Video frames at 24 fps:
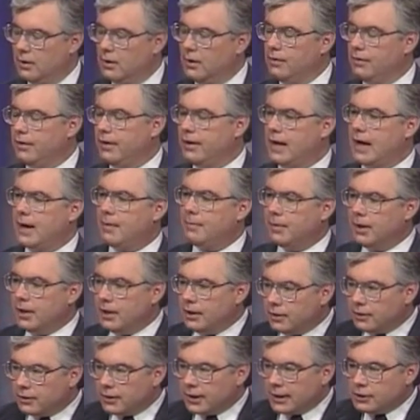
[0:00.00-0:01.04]
Then how many
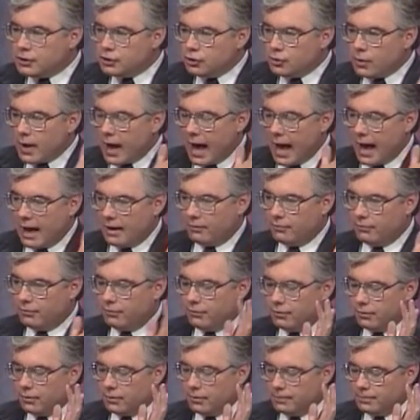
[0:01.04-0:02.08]
things you have,
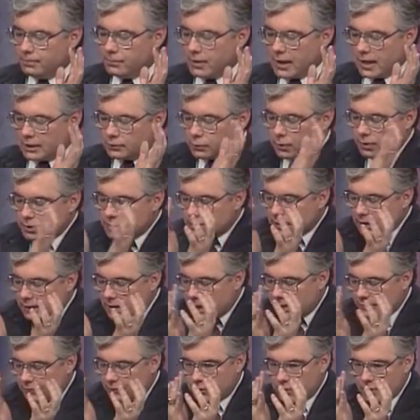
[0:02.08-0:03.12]
that's what's
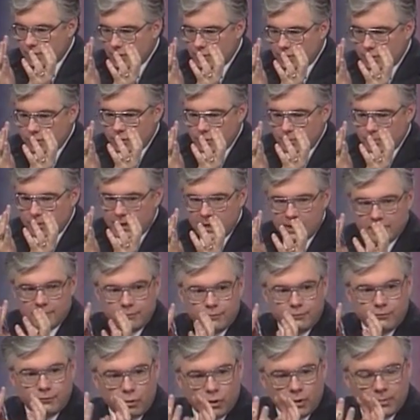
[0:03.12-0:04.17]
left to begin
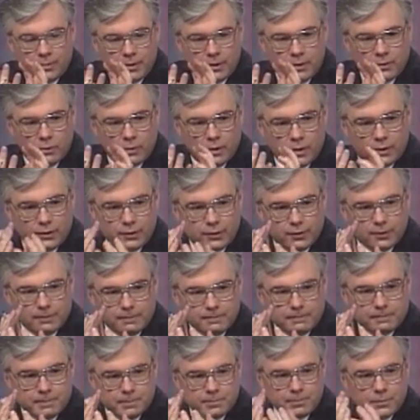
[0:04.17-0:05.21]
forming with.
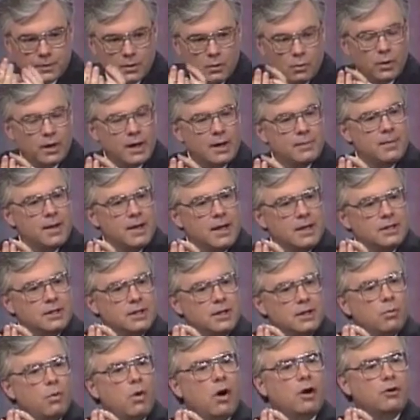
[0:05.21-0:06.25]
When I made
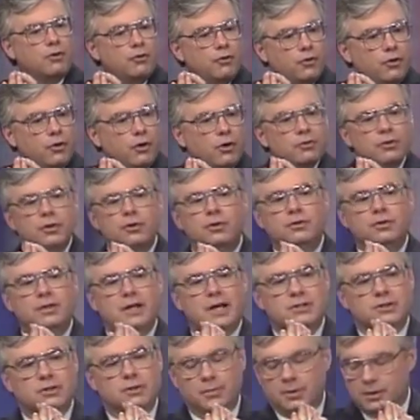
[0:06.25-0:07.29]
the walk through the Old and New
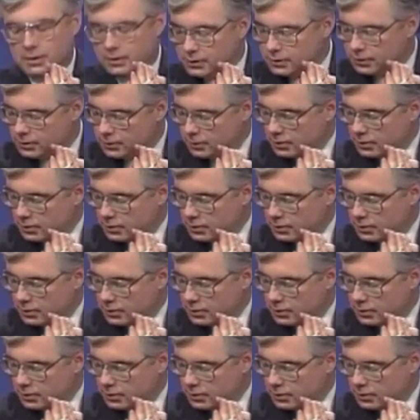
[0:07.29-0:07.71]
Testaments,